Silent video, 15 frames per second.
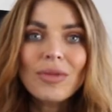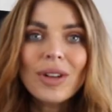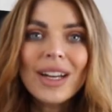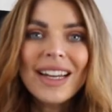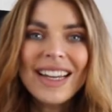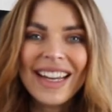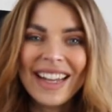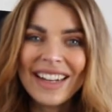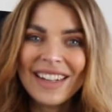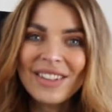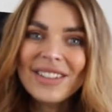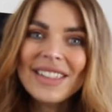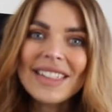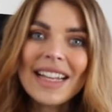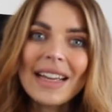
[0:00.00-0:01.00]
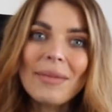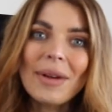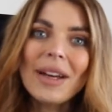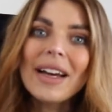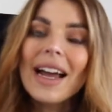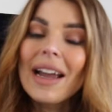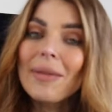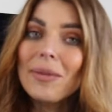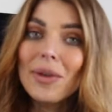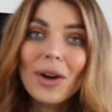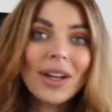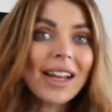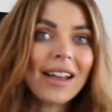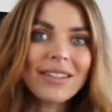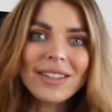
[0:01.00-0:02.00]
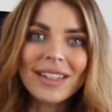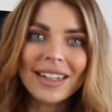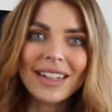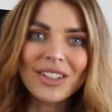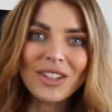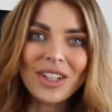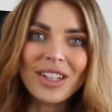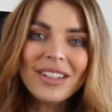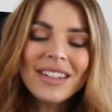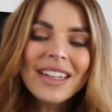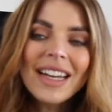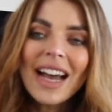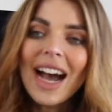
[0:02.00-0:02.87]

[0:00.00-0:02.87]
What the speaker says: A little disclaimer, I'm not a nail technician.